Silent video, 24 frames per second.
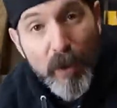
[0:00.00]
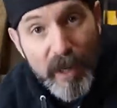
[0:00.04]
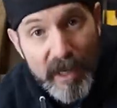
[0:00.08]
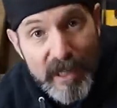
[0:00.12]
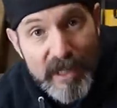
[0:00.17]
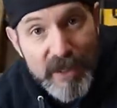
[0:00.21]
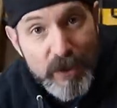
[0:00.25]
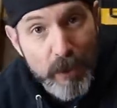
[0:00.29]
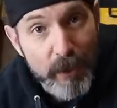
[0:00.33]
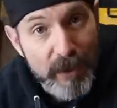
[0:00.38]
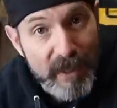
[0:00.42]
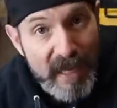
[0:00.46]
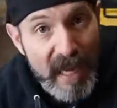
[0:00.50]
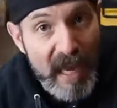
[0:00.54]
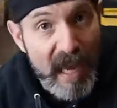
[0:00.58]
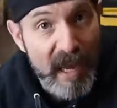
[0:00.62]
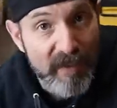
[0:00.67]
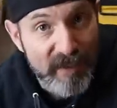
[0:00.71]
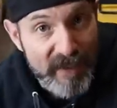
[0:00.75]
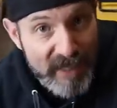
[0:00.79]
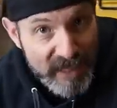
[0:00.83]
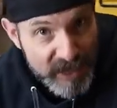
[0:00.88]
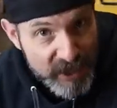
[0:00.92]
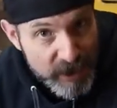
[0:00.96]
one is going to
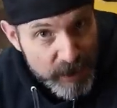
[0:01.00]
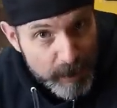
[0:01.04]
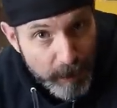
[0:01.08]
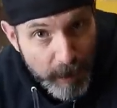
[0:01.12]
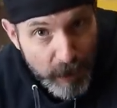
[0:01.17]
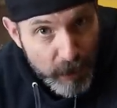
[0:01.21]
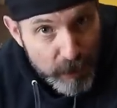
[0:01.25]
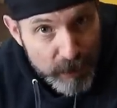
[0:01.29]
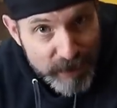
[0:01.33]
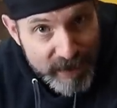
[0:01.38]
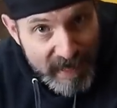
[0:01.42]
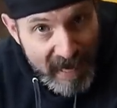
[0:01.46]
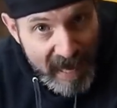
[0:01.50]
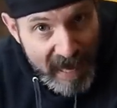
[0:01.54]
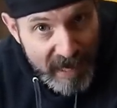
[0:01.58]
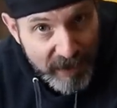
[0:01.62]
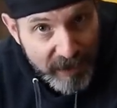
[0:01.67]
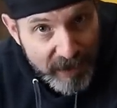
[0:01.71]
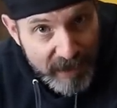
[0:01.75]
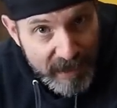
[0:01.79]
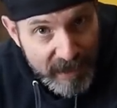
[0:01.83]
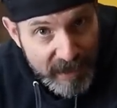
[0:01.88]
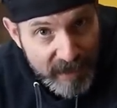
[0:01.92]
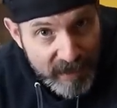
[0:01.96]
have exposed
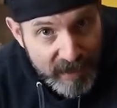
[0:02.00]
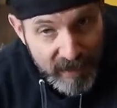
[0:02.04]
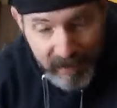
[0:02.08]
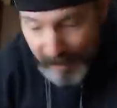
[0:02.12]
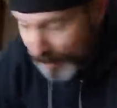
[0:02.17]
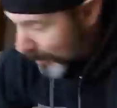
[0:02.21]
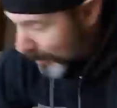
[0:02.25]
aggregate,